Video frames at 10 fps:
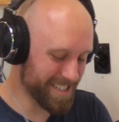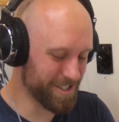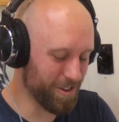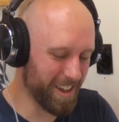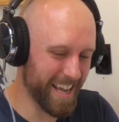
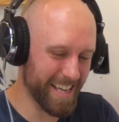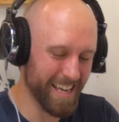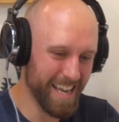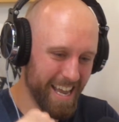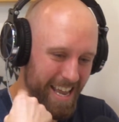So, like,
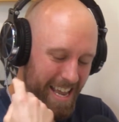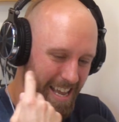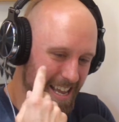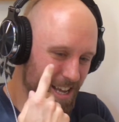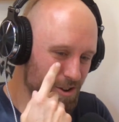
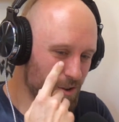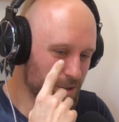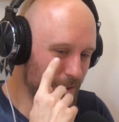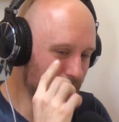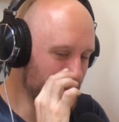you know, it's
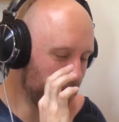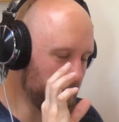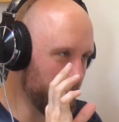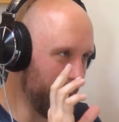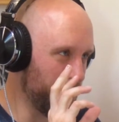very
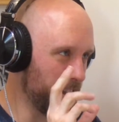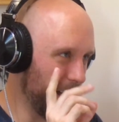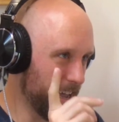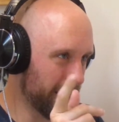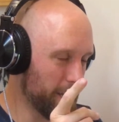funny how,
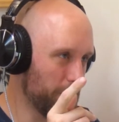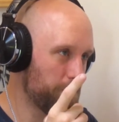like,